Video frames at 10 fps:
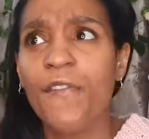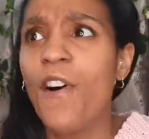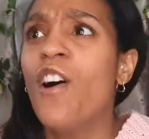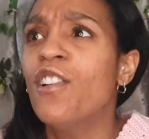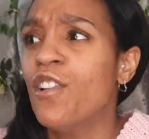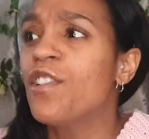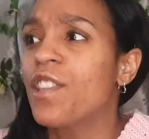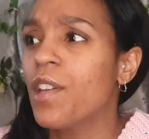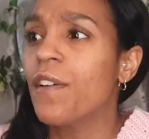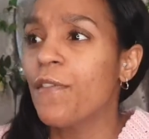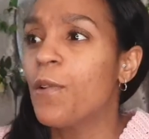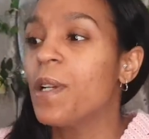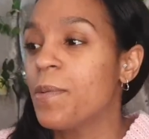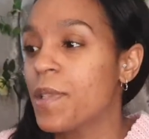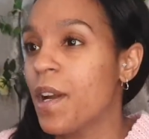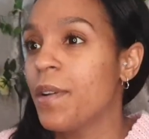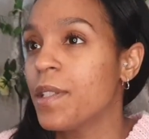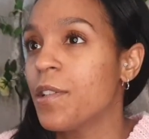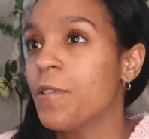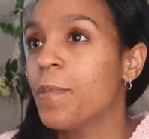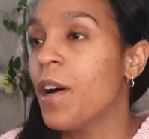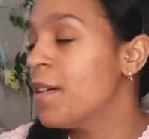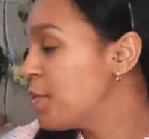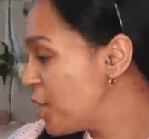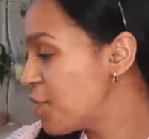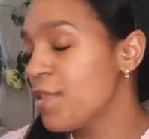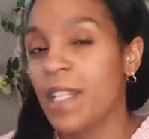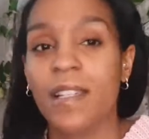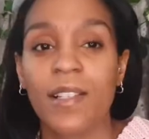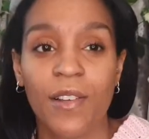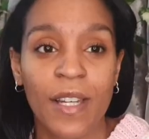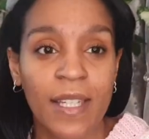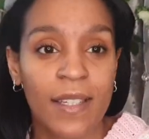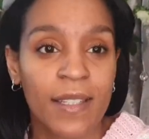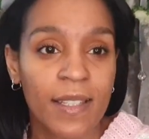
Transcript: far longer than I thought it was going to, but I'm just really excited.